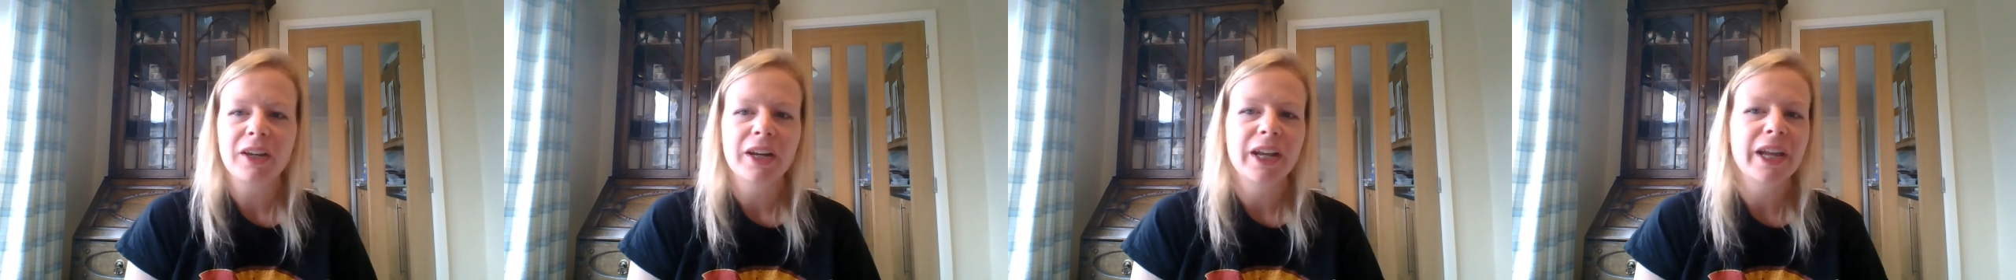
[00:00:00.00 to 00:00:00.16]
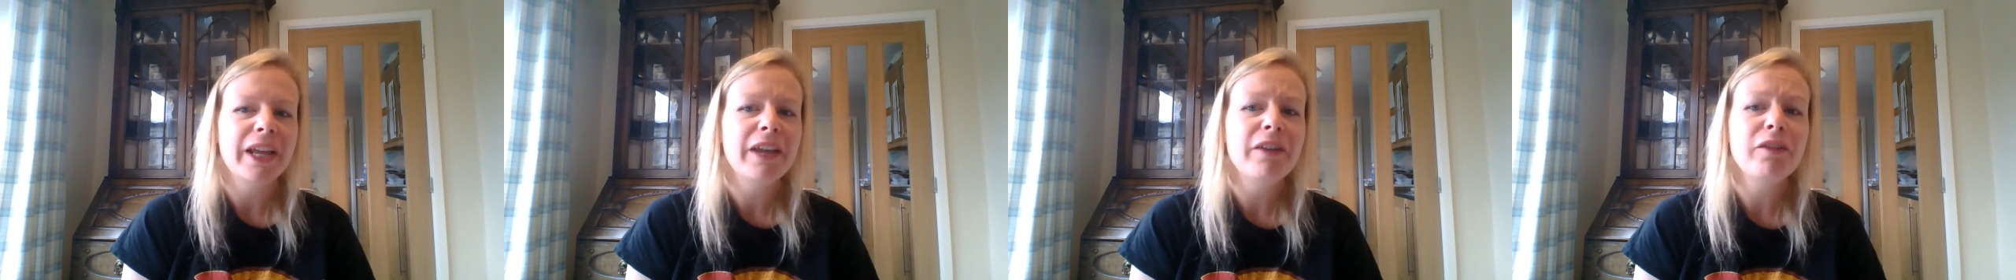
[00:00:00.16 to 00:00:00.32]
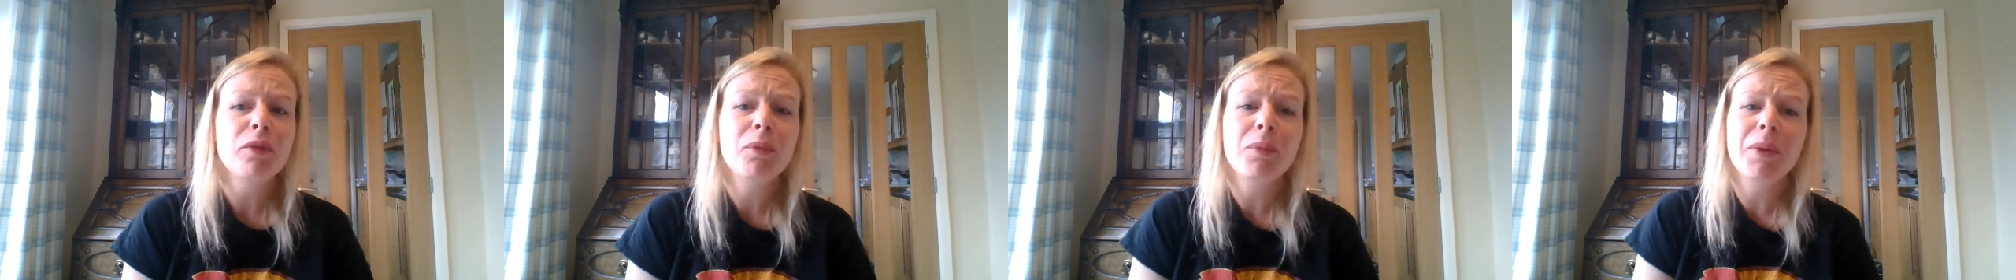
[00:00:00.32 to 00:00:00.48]

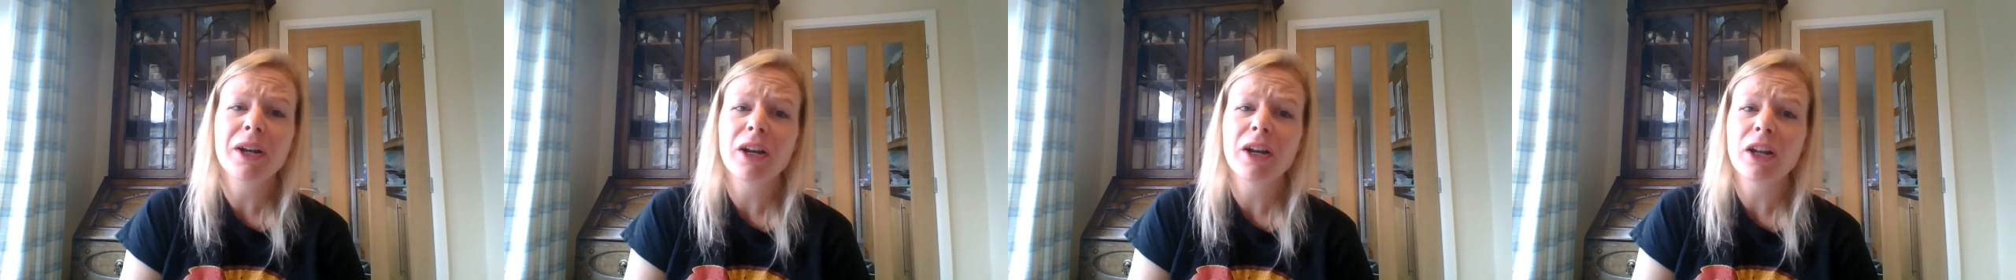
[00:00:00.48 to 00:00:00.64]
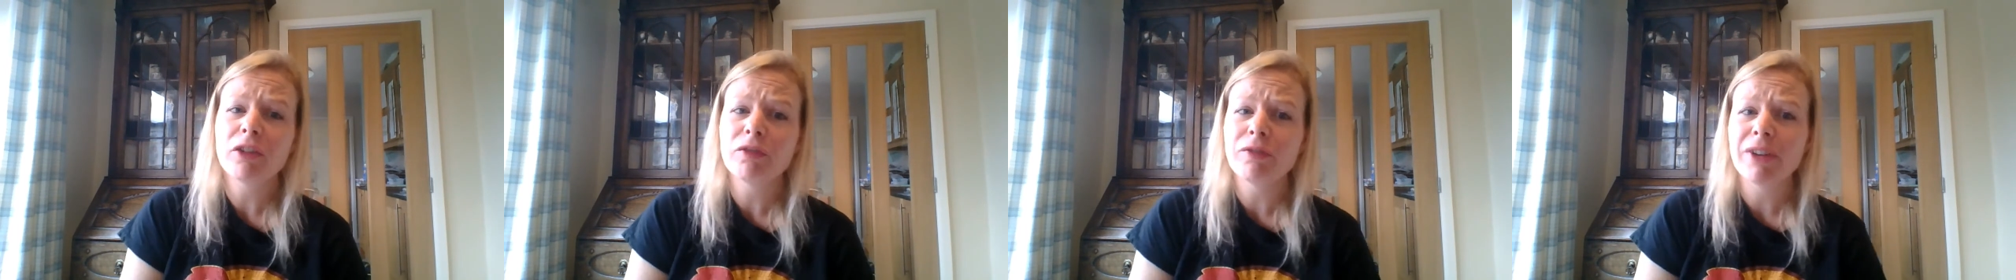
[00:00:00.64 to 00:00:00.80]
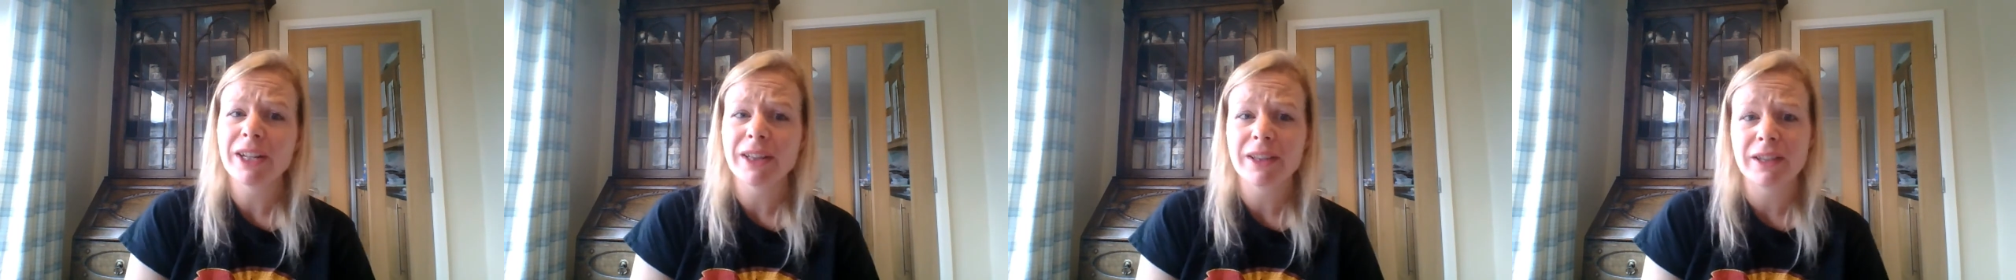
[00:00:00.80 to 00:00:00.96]
Even when
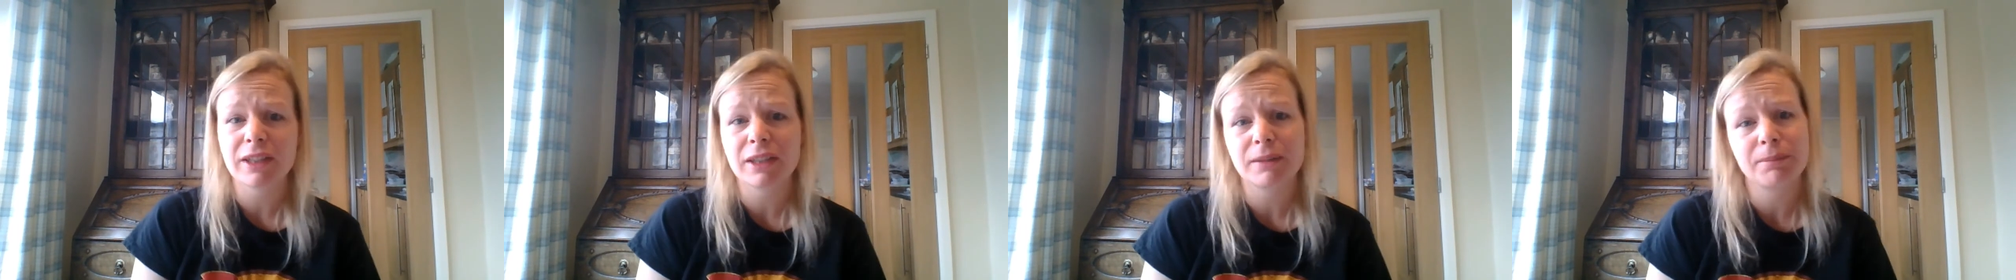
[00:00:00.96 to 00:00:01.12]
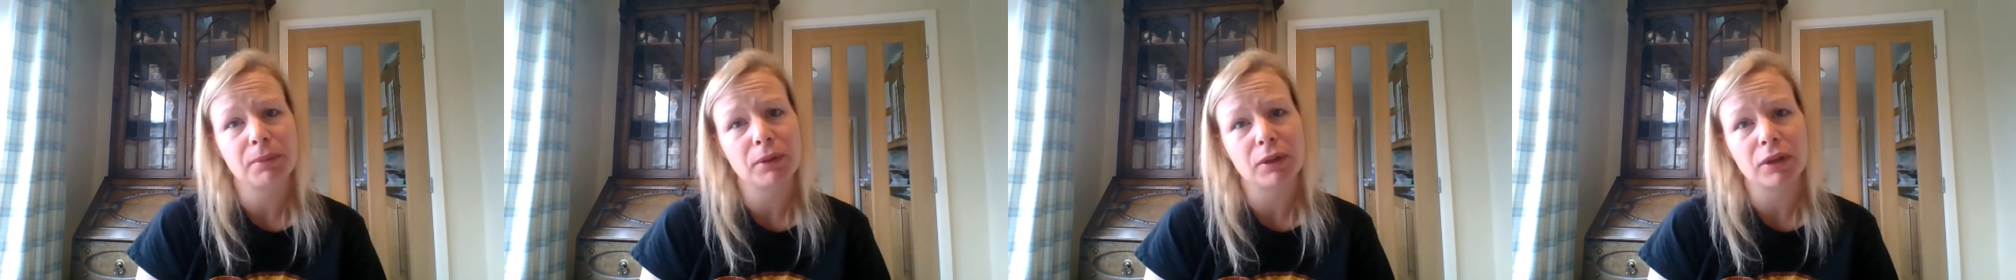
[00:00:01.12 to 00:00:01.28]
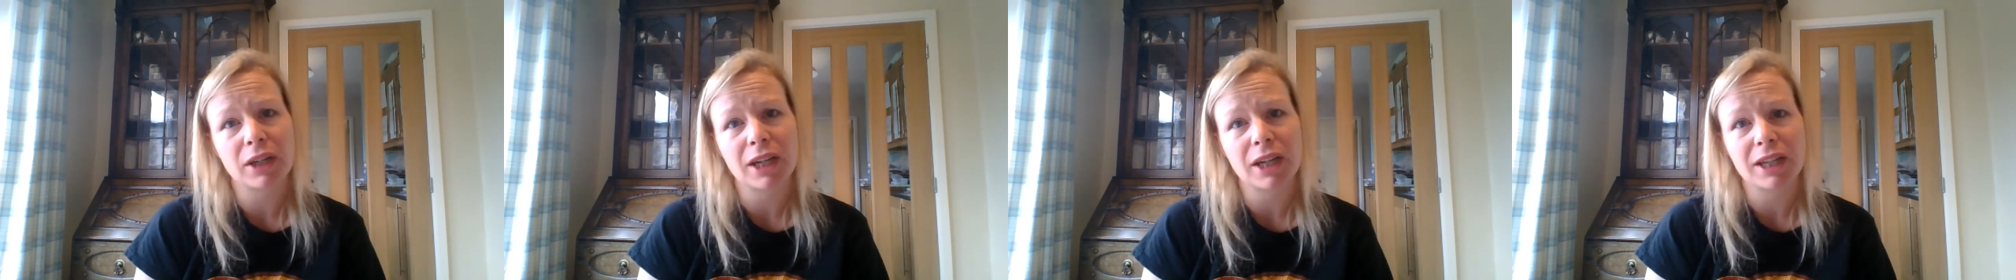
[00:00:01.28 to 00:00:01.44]
I read this
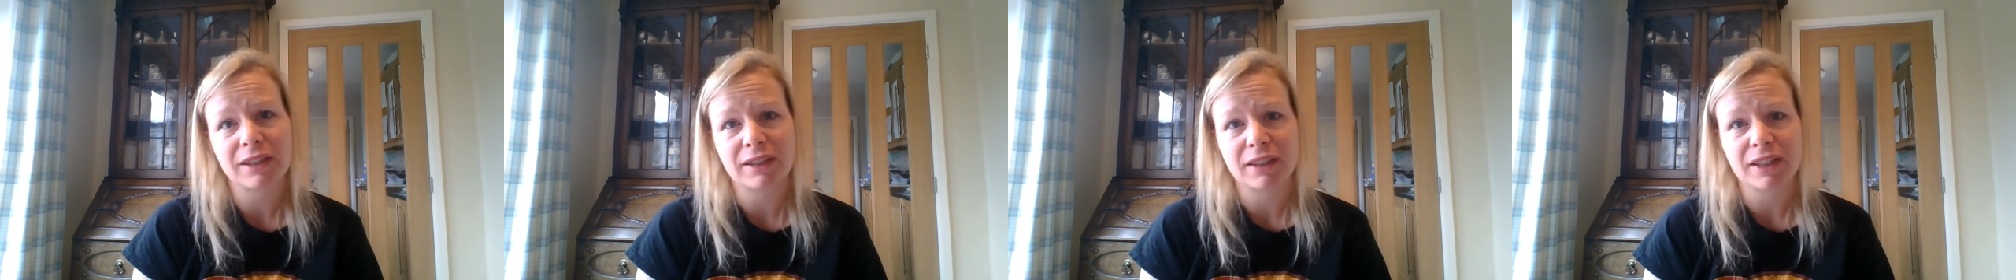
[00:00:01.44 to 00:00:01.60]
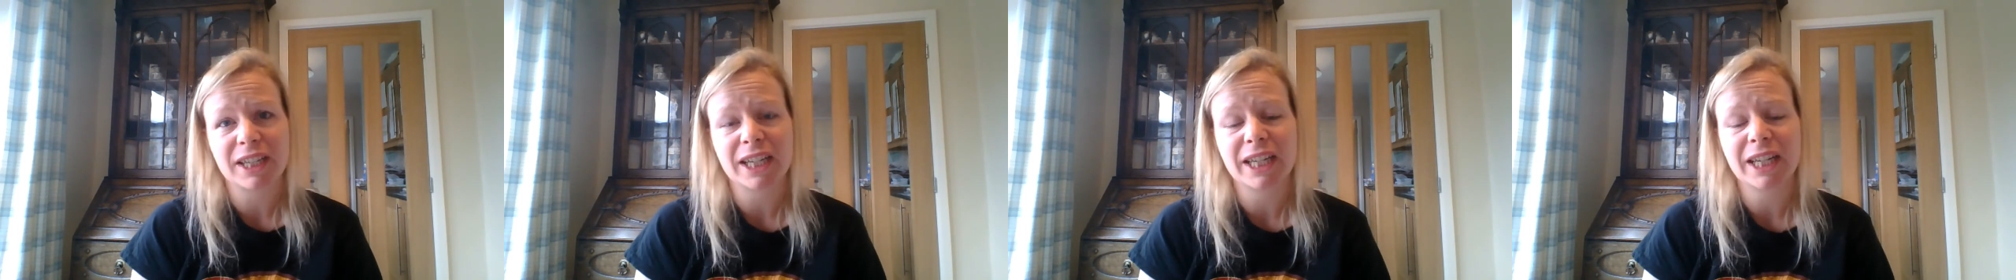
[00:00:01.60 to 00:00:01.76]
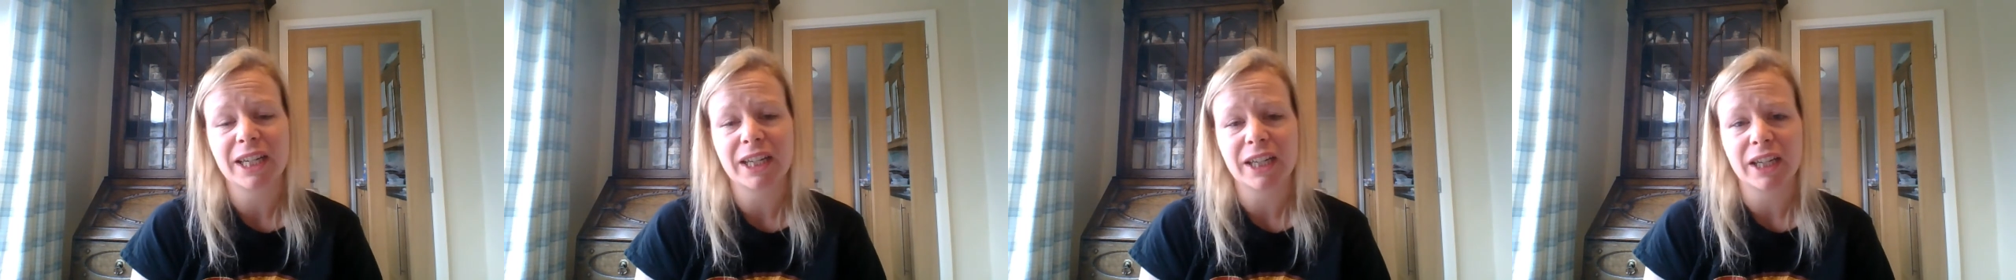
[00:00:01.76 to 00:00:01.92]
book as a
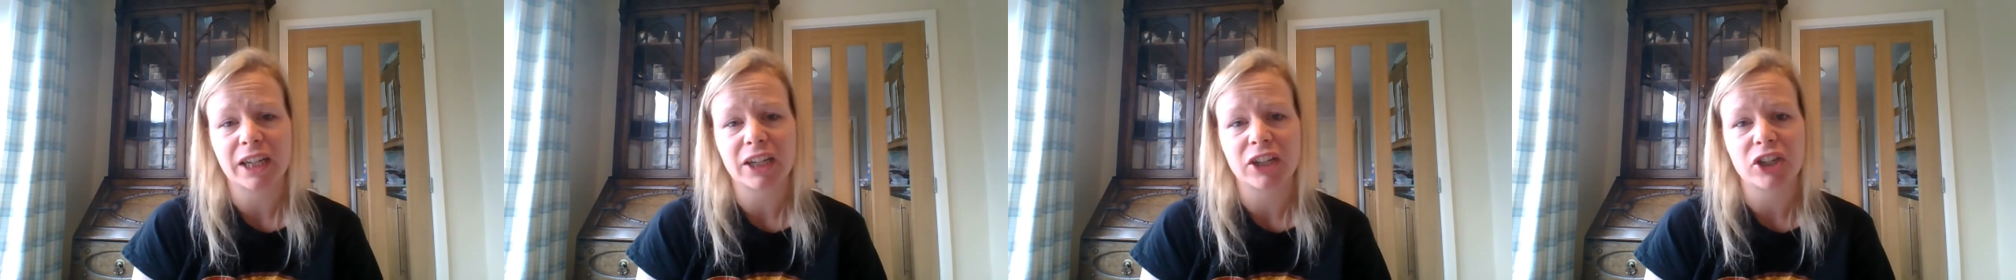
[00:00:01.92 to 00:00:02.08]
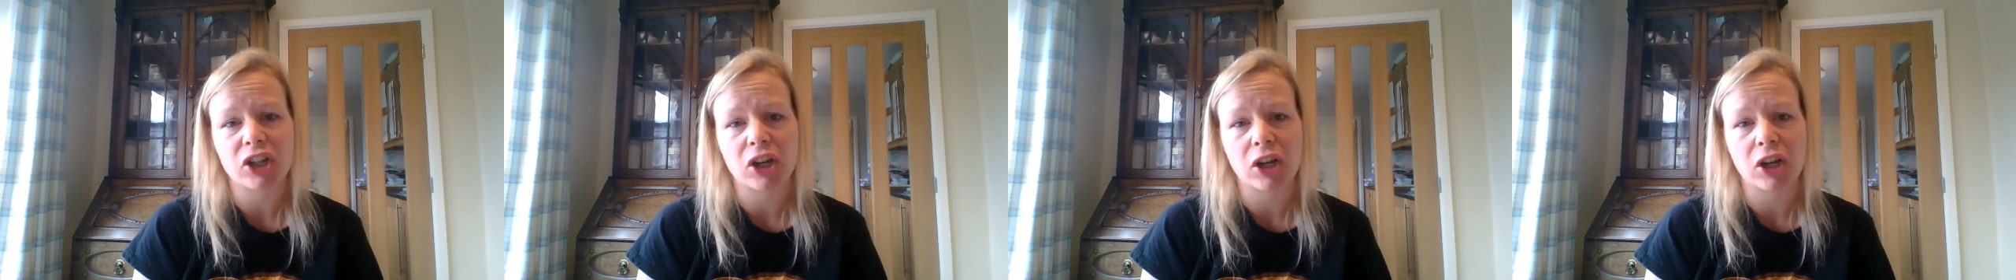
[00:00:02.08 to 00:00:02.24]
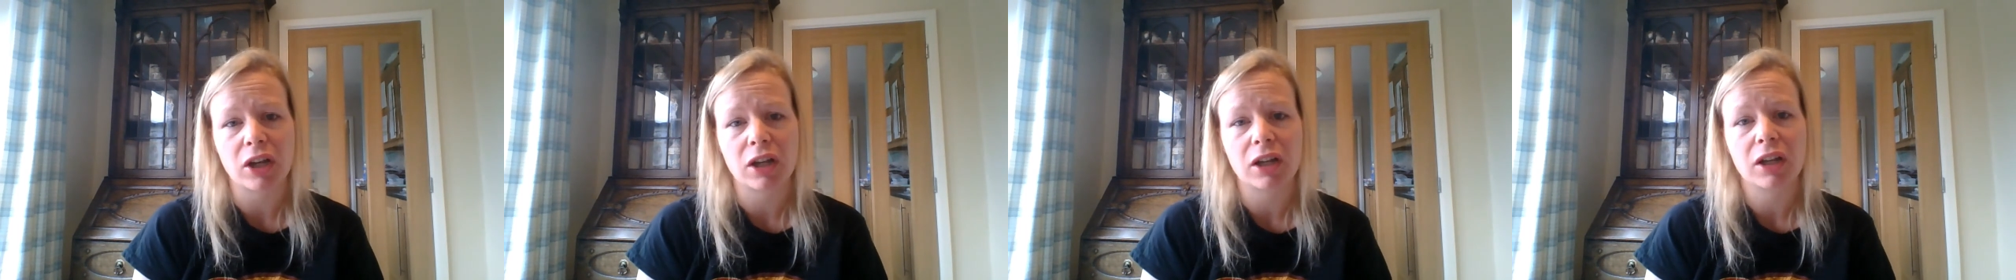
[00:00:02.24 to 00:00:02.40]

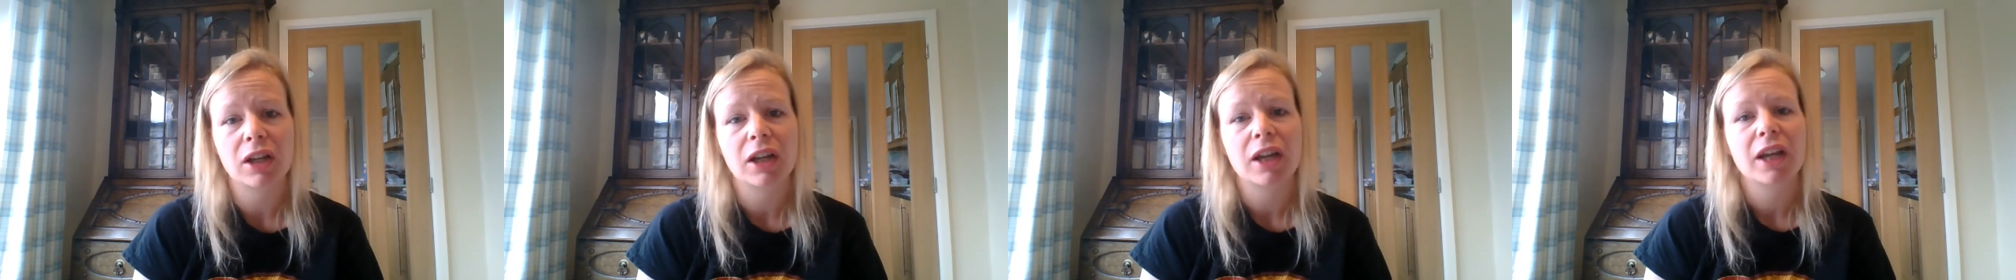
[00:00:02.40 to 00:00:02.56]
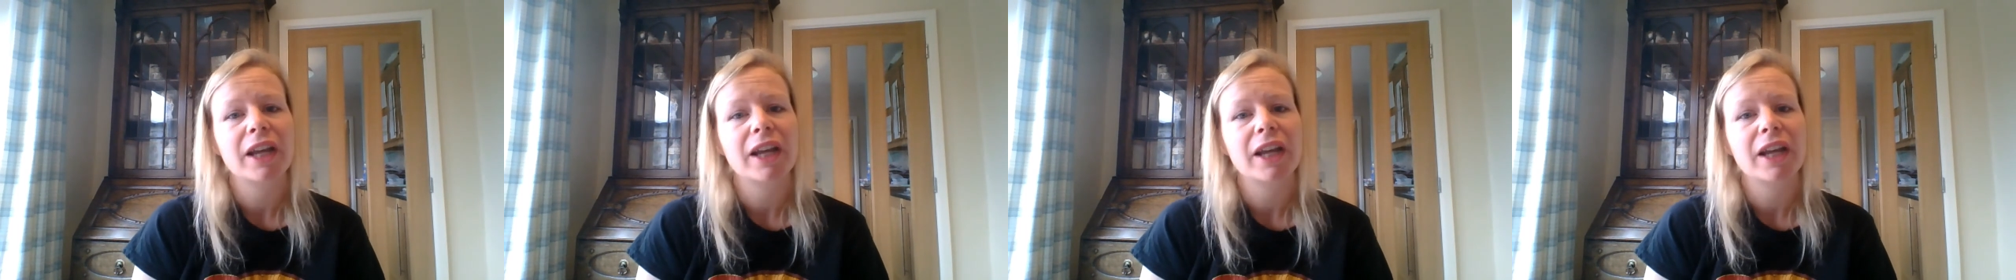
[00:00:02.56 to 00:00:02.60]
teenager,